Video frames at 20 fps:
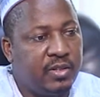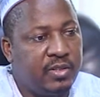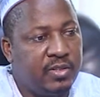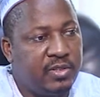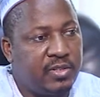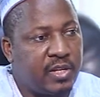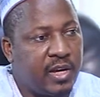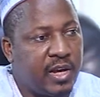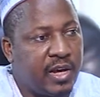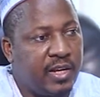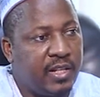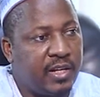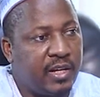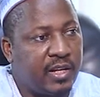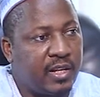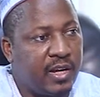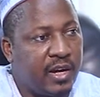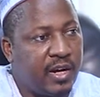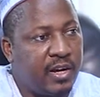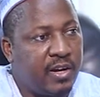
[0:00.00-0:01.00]
signed
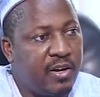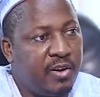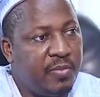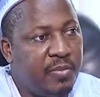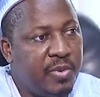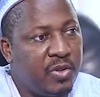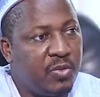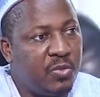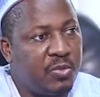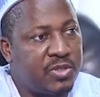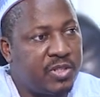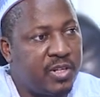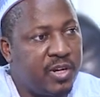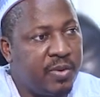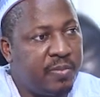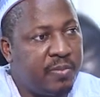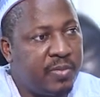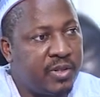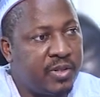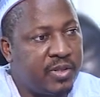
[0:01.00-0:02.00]
an agreement with
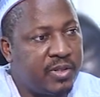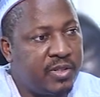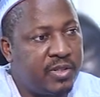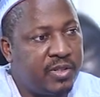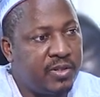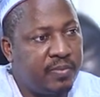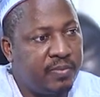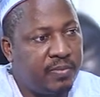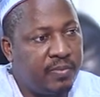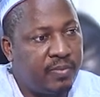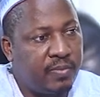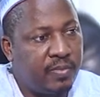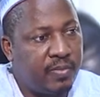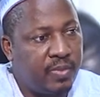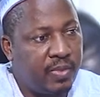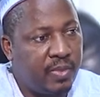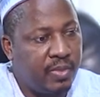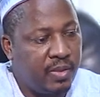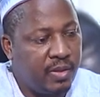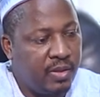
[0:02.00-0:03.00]
government.
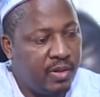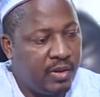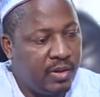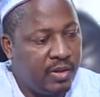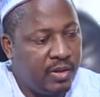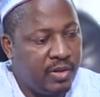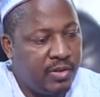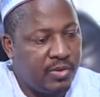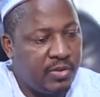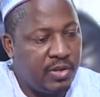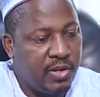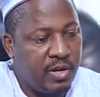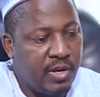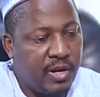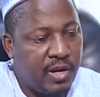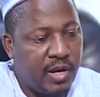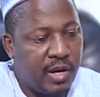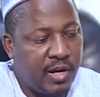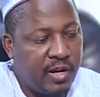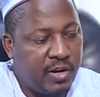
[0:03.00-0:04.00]

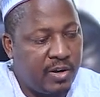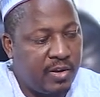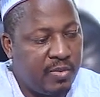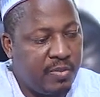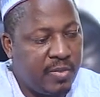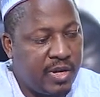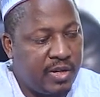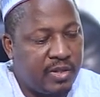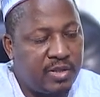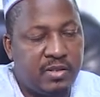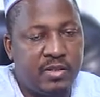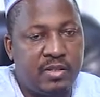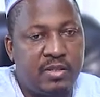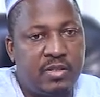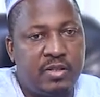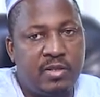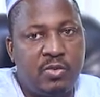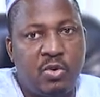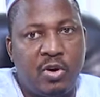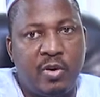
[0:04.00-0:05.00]
The
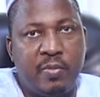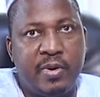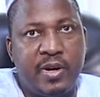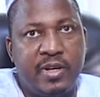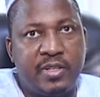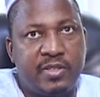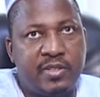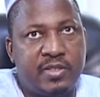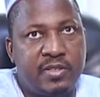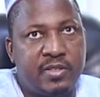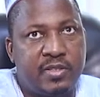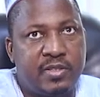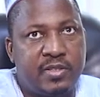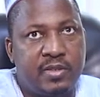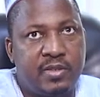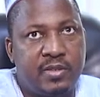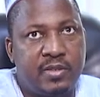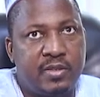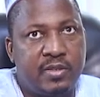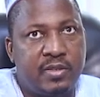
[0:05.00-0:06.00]
agreement
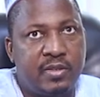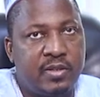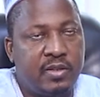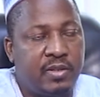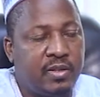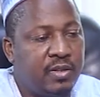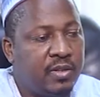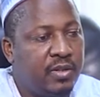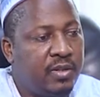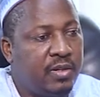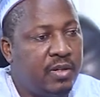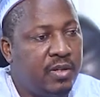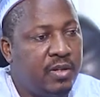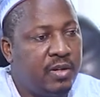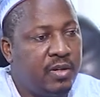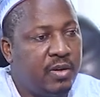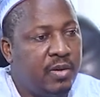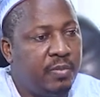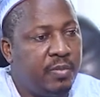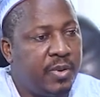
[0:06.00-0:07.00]
covers
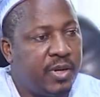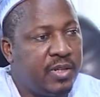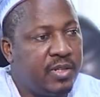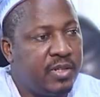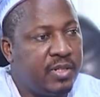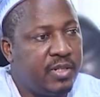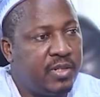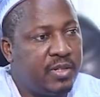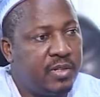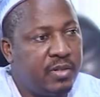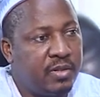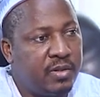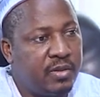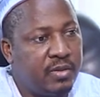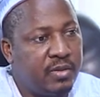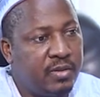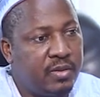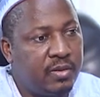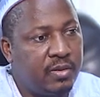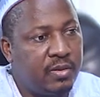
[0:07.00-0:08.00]
funding
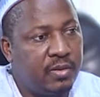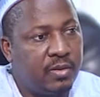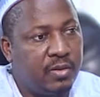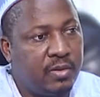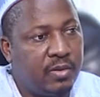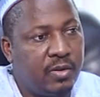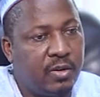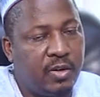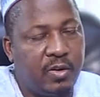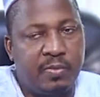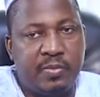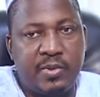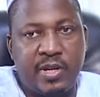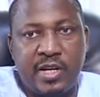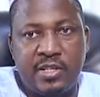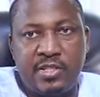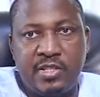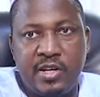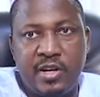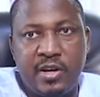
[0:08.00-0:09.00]
of
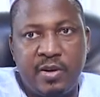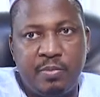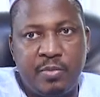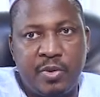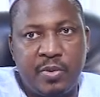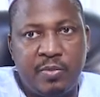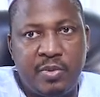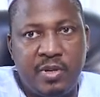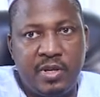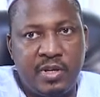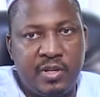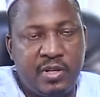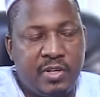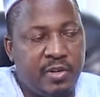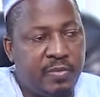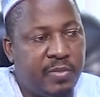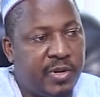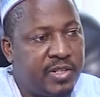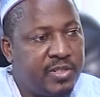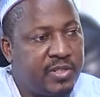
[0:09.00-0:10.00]
Nigerian public
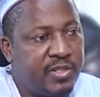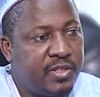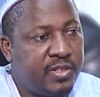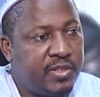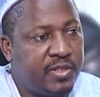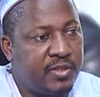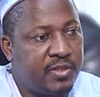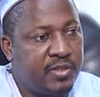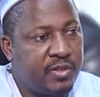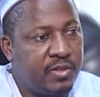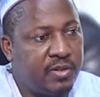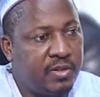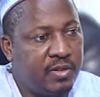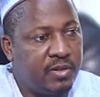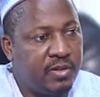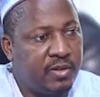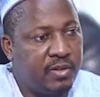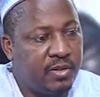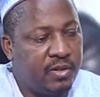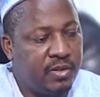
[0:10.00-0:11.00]
universities,
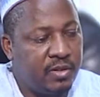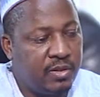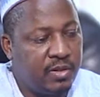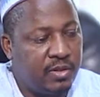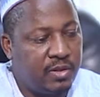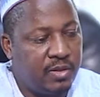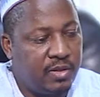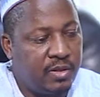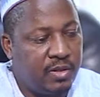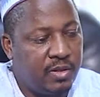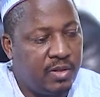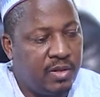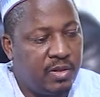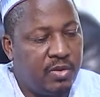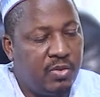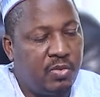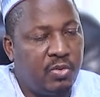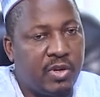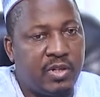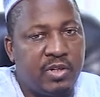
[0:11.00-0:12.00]

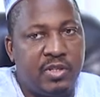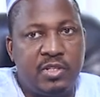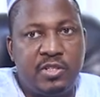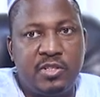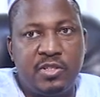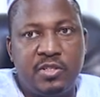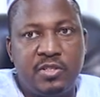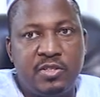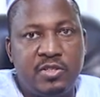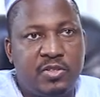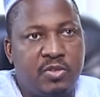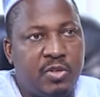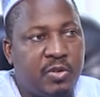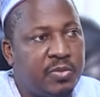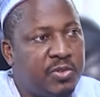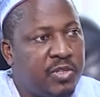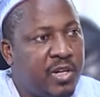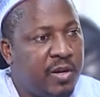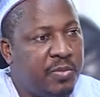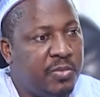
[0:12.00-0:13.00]
conditions
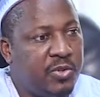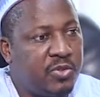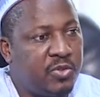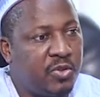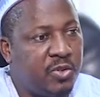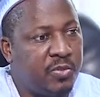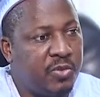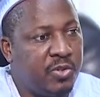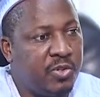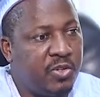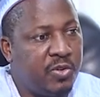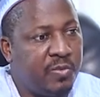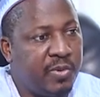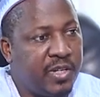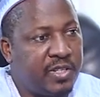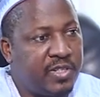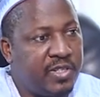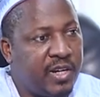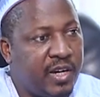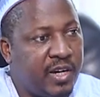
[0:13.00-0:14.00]
of service of
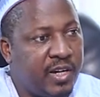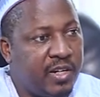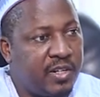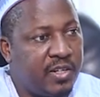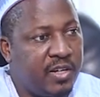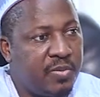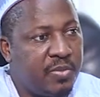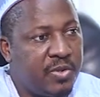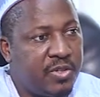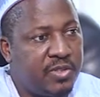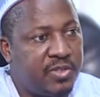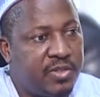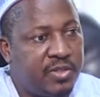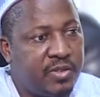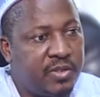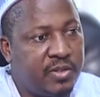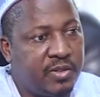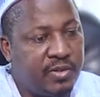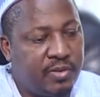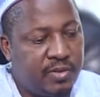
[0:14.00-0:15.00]
university
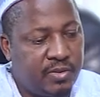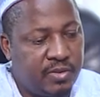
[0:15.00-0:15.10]
academics,